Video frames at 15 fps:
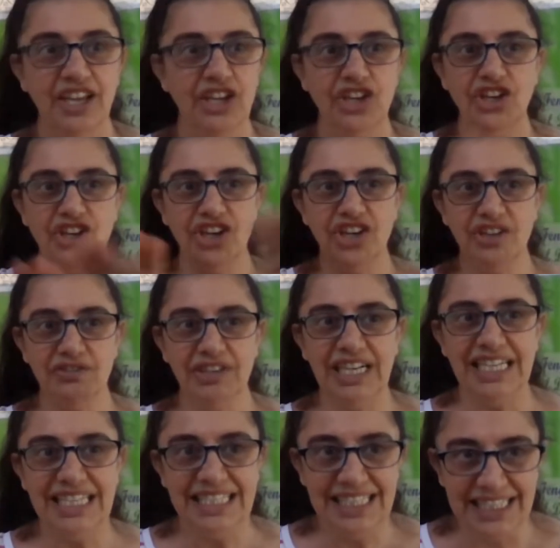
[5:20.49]
You don't
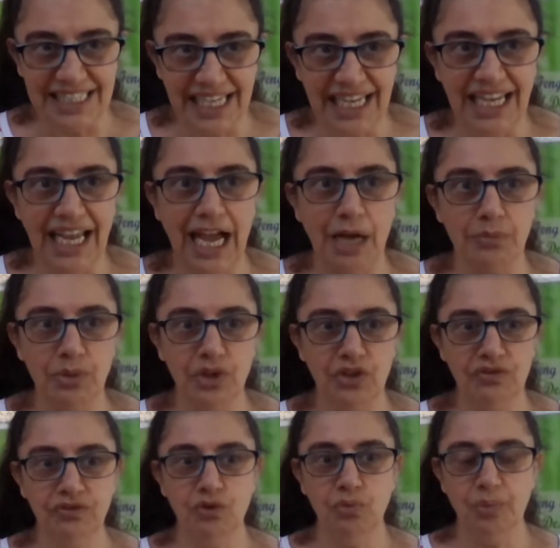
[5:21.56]
really see how
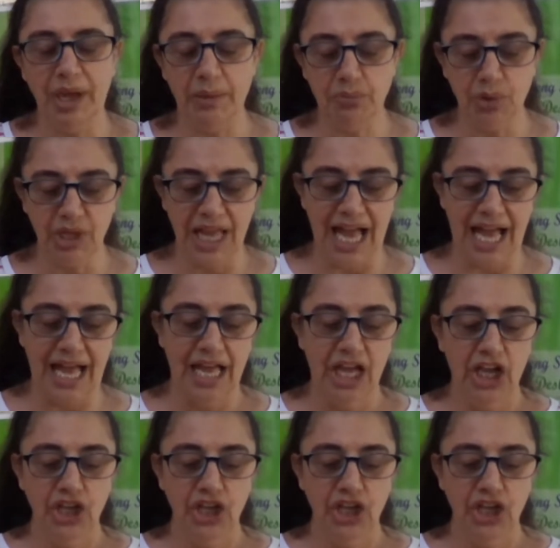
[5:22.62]
beautiful people are.